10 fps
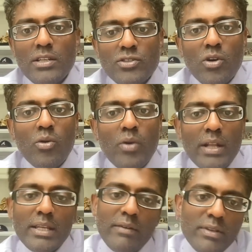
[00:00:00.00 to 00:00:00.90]
So,
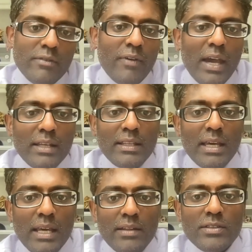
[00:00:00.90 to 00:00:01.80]
and given the fact
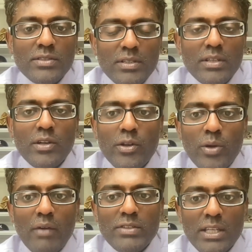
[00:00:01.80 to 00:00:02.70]
that there's, you know, you
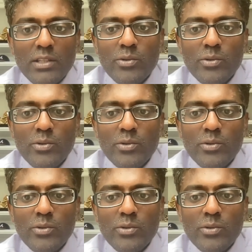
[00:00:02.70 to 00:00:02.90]
have a St.